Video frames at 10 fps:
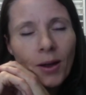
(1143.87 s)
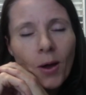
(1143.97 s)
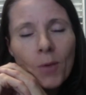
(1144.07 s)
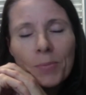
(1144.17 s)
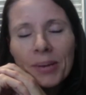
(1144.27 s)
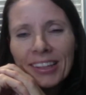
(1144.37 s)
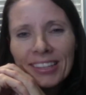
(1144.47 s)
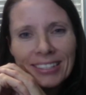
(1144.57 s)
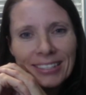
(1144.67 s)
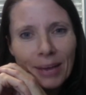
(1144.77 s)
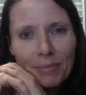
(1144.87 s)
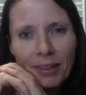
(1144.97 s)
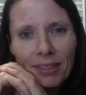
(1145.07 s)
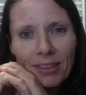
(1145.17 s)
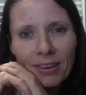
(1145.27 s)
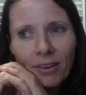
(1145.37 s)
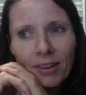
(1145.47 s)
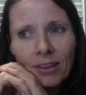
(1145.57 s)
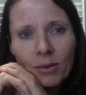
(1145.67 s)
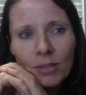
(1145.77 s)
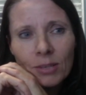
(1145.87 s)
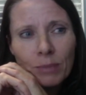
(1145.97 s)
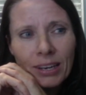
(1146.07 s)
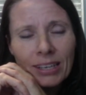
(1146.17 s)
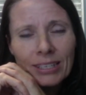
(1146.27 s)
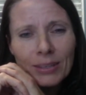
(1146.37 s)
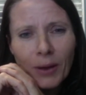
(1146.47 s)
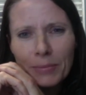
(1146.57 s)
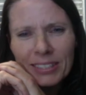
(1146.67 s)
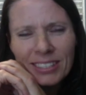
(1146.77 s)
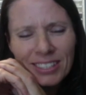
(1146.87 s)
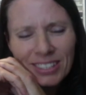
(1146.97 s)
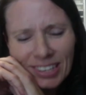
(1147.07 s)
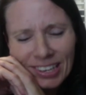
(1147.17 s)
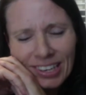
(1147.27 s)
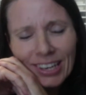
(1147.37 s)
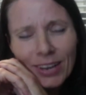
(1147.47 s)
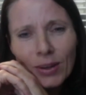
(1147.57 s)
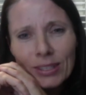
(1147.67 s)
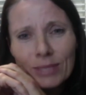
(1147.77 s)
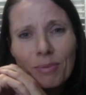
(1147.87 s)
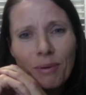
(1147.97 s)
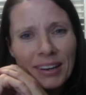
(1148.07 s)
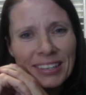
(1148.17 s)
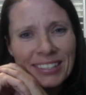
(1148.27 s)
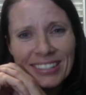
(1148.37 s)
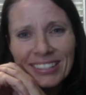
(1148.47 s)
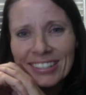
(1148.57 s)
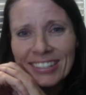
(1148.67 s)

opening the Sabbath, you know, and then spending time in singing God's praises.